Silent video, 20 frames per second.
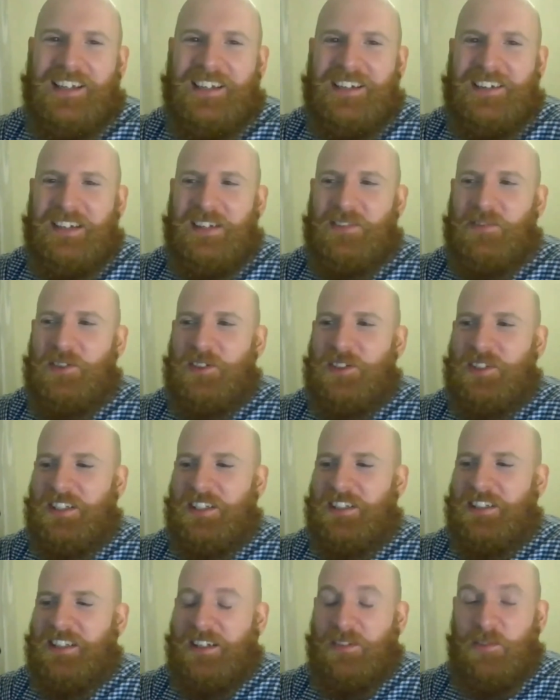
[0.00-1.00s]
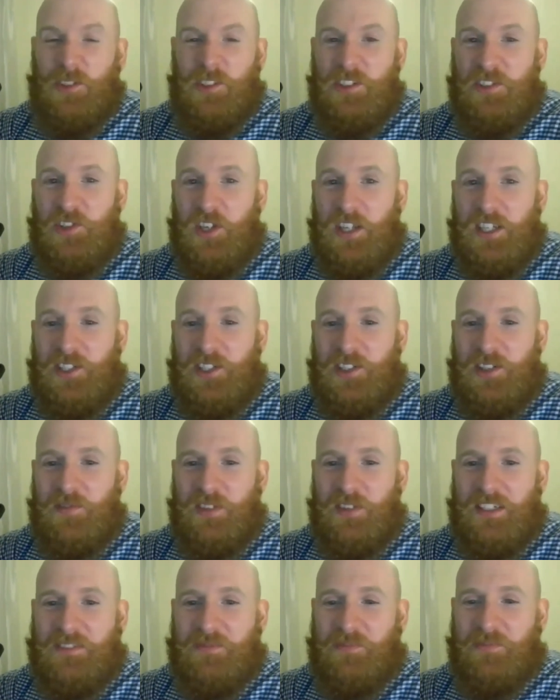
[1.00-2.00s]
yeah, no, that was the
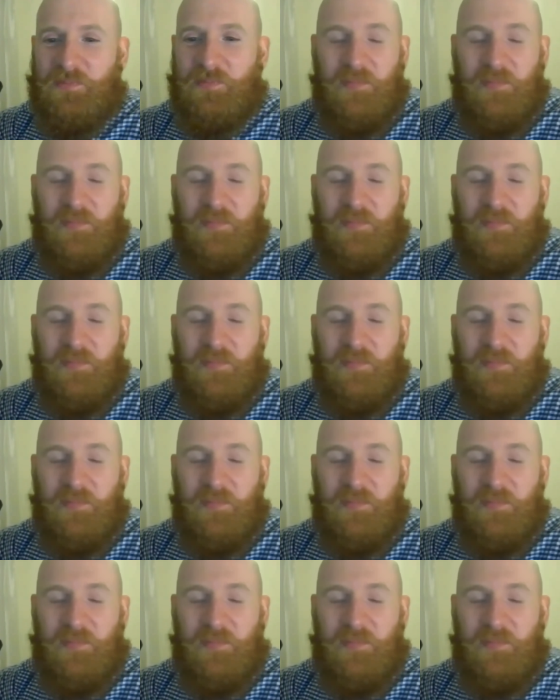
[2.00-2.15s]
gist of